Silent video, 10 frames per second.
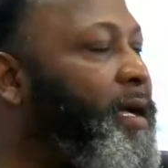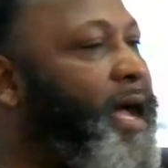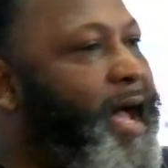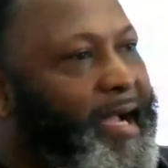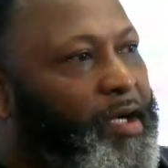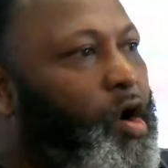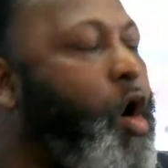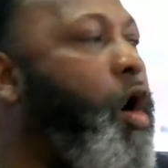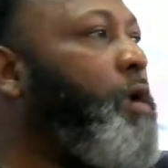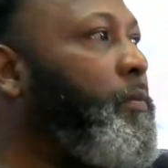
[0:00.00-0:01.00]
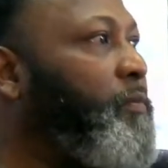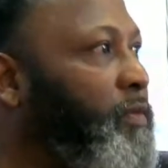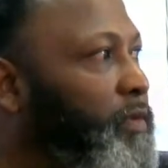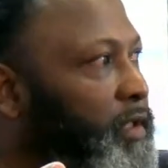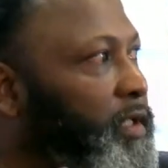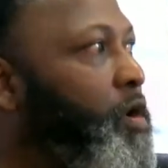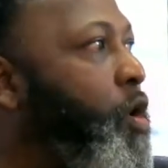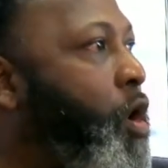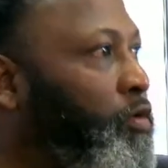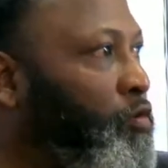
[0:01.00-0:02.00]
I could call them.
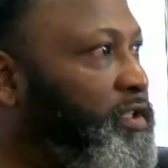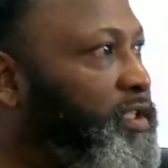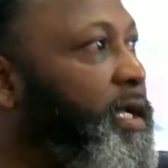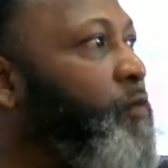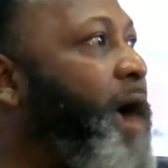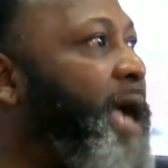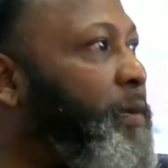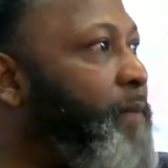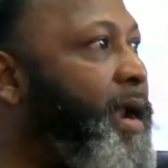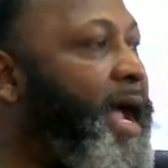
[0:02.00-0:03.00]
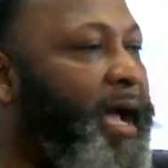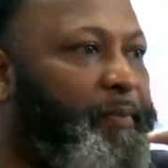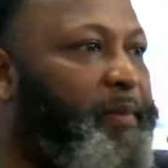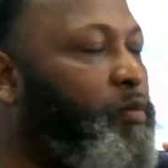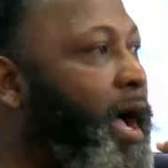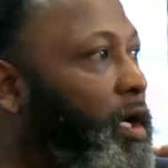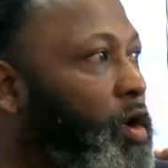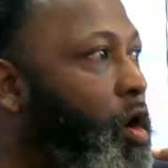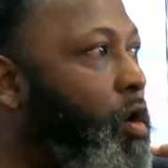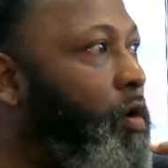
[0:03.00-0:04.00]
All through the city of Rocky Mount, I got people I
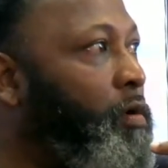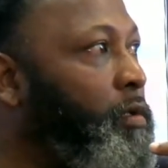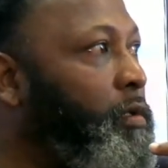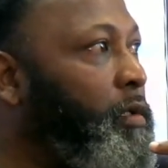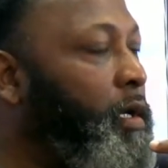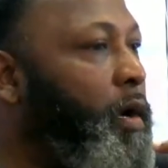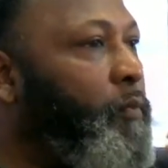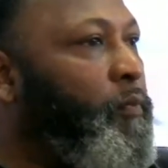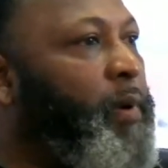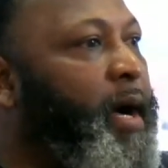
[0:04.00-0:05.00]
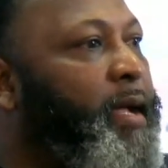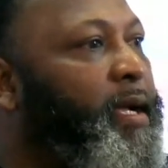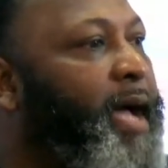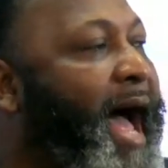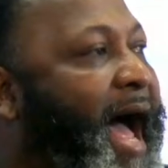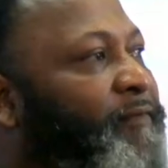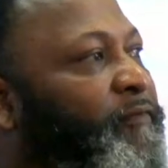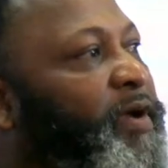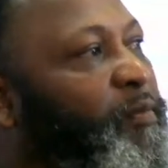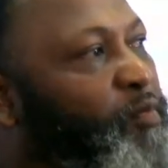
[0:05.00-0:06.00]
could call. But I
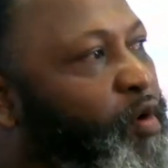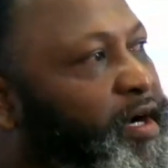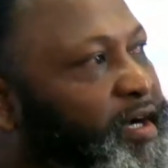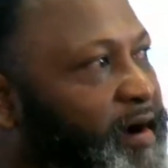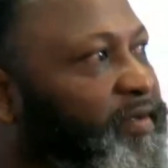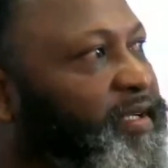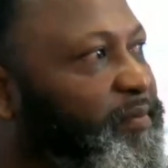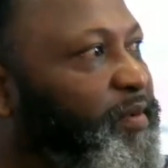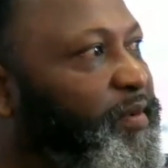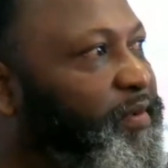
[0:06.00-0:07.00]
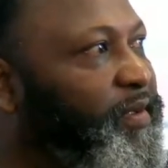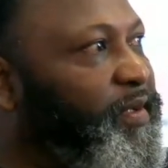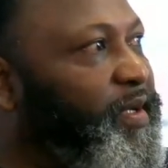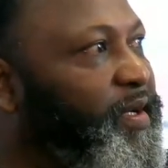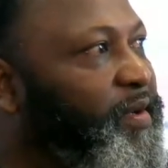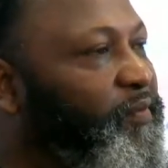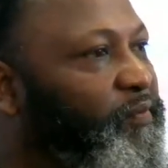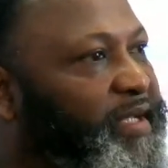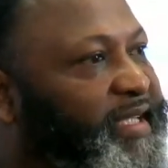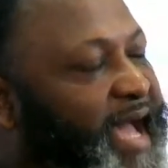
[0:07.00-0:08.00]
feel more comfortable
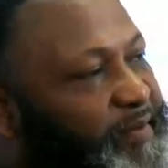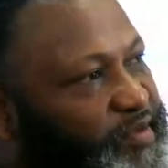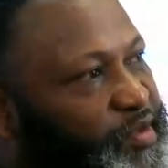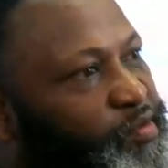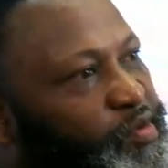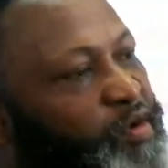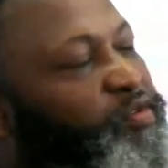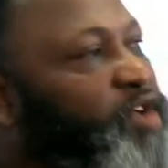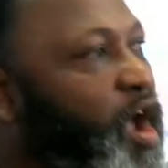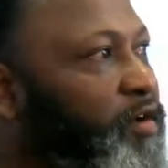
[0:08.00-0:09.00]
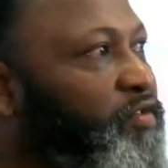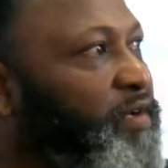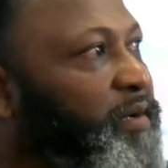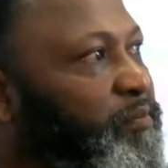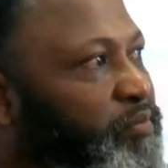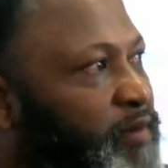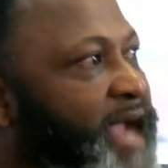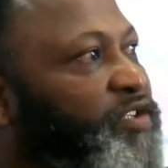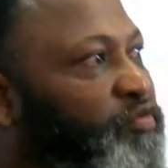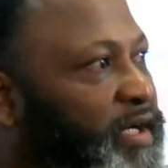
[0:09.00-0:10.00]
with that dude on Clark Street,
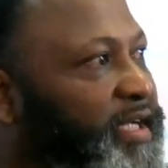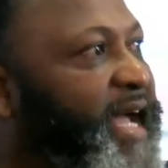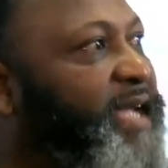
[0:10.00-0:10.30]
Grant Street, that's